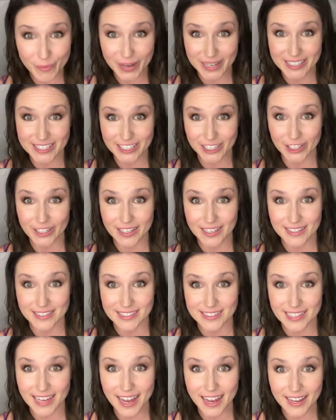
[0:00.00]
by starting
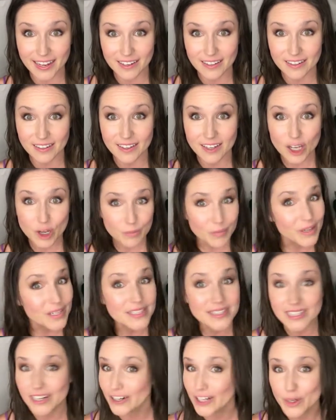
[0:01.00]
inside, by
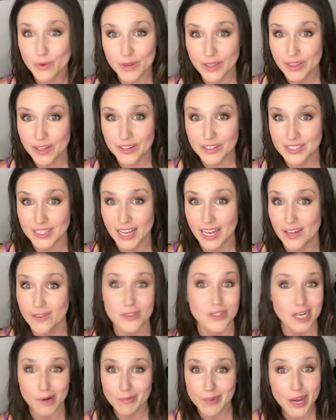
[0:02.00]
starting with
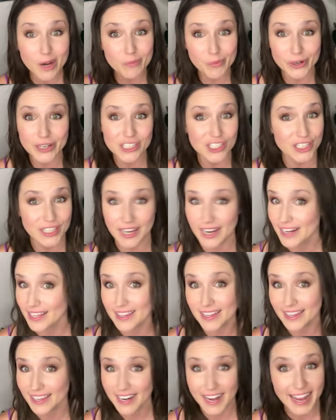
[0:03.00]
ourselves. And I'm not preaching
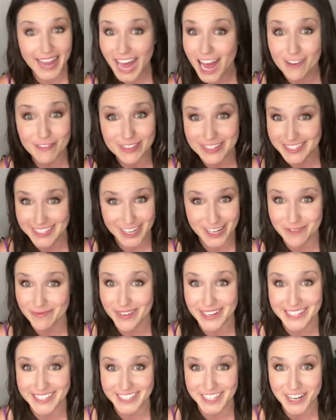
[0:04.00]
anything that I haven't
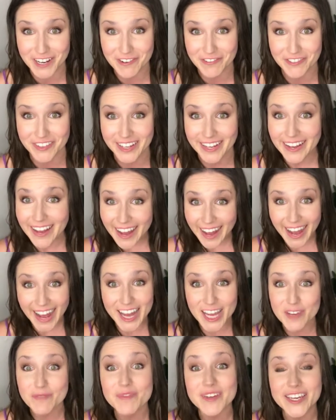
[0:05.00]
done myself.
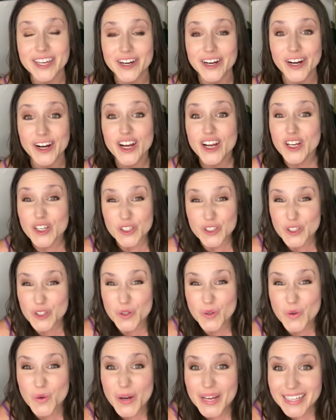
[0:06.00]
I'm here
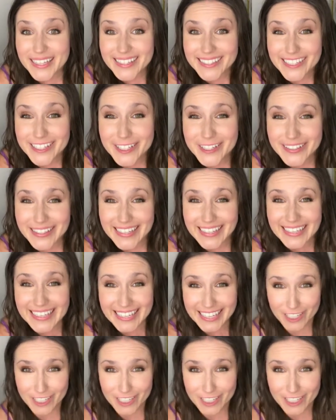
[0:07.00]
to literally